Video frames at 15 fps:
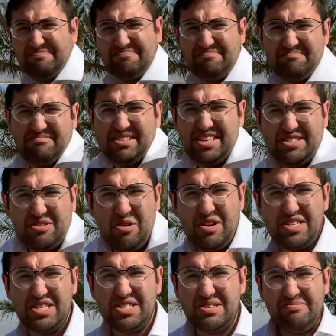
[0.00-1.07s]
It's
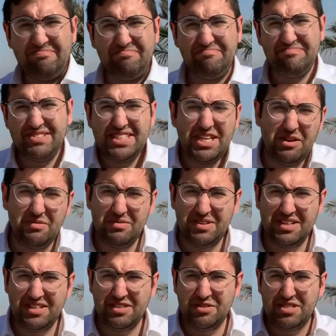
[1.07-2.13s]
gorgeous. So we're going to
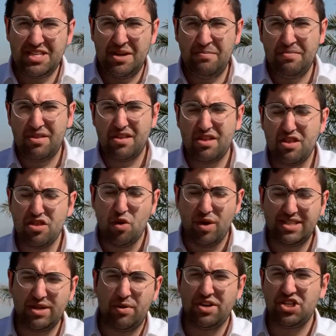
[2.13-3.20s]
do some thoughts I
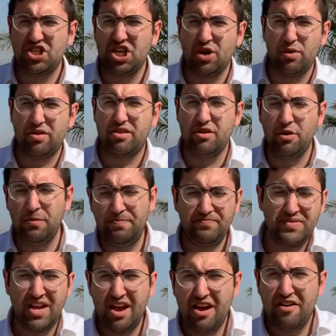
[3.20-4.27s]
want to share with you
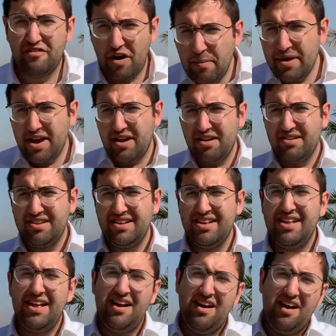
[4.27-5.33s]
from here
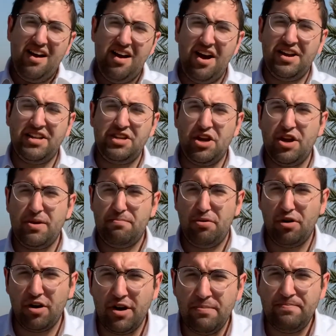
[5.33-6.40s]
on Inyanei
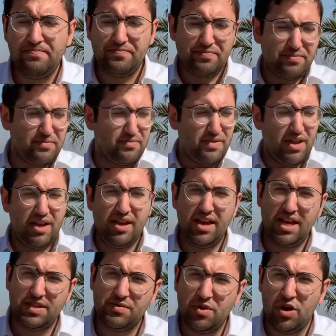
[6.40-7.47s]
Purim. As
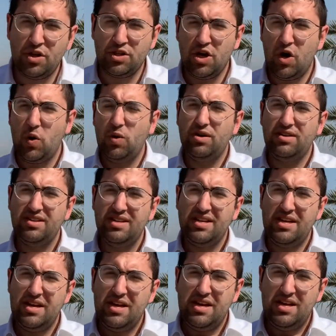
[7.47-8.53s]
we all know,
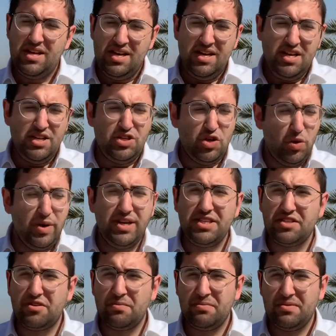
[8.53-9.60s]
2 weeks
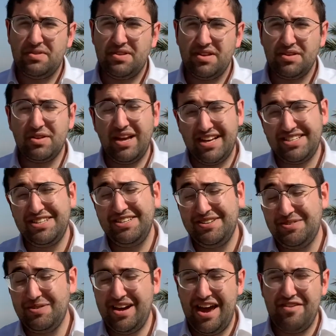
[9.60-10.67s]
from, we
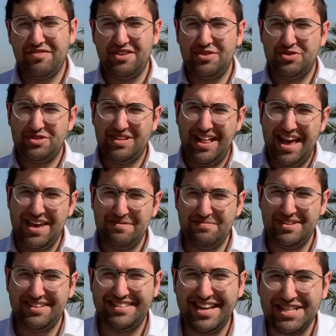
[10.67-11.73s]
have in Yerushalayim,
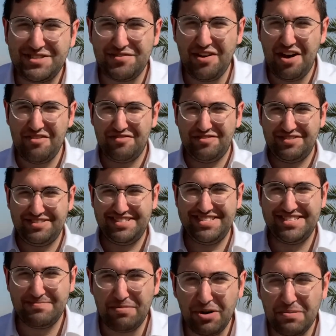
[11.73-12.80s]
Tesvav,
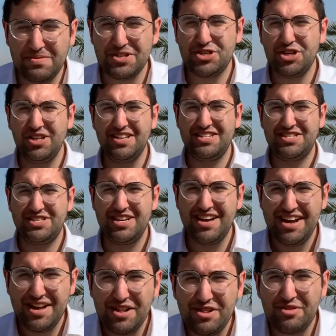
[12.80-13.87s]
Purim is Sholosh,
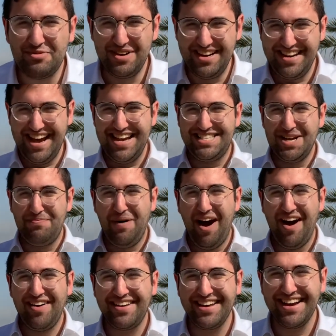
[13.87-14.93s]
3 days of
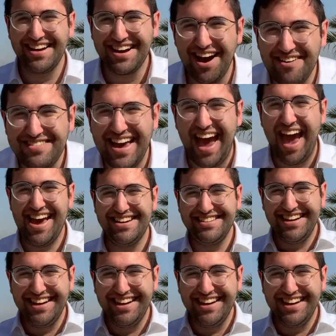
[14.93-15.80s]
partying, okay.